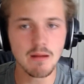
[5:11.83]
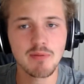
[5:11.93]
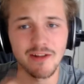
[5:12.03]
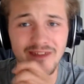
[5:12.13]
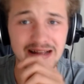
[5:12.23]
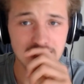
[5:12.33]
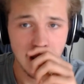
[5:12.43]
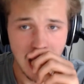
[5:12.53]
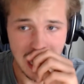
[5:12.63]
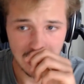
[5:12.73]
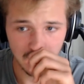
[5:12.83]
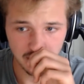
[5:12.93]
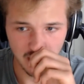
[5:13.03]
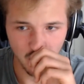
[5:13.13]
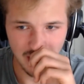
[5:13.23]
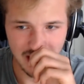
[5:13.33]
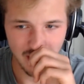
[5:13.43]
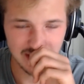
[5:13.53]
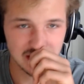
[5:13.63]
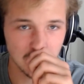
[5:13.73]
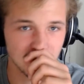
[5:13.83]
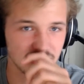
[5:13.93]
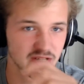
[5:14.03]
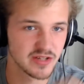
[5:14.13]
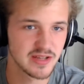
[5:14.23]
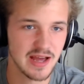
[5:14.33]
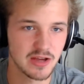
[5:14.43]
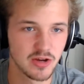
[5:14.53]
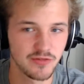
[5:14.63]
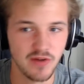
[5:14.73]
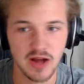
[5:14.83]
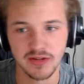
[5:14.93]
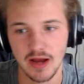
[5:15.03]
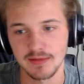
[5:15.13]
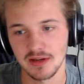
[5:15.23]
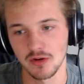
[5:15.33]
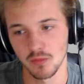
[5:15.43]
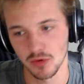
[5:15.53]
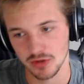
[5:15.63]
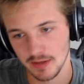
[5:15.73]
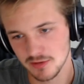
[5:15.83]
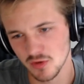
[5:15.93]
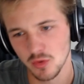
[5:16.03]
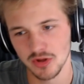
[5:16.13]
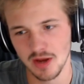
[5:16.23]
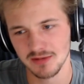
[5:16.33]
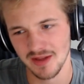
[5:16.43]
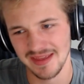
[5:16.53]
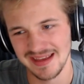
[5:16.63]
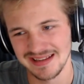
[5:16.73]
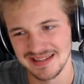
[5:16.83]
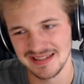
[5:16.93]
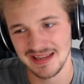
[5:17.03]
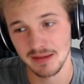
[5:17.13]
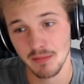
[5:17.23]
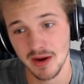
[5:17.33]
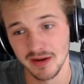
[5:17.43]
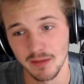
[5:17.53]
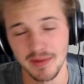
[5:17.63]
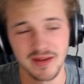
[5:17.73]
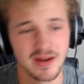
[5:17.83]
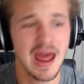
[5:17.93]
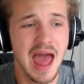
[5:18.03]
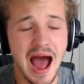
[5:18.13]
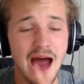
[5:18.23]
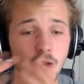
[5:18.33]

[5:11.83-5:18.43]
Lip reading: Pretty fast. And I was like, well, it's so much easier to get good fire types than good water types. Good water types are the easiest in my own opinion. And